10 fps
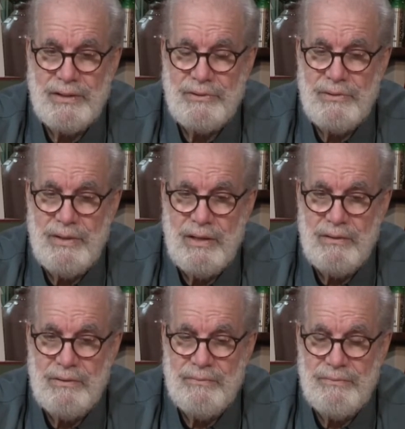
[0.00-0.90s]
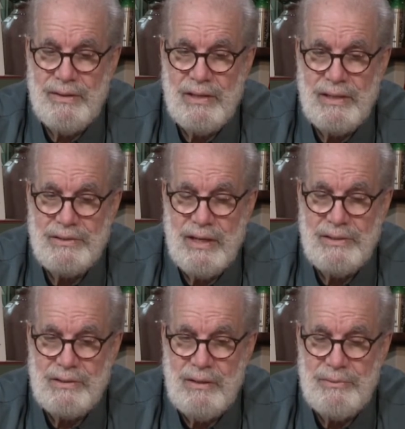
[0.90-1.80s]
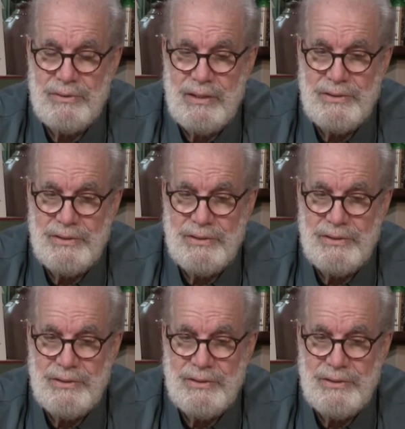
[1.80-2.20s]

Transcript: Studio and Midnight Science Club and such,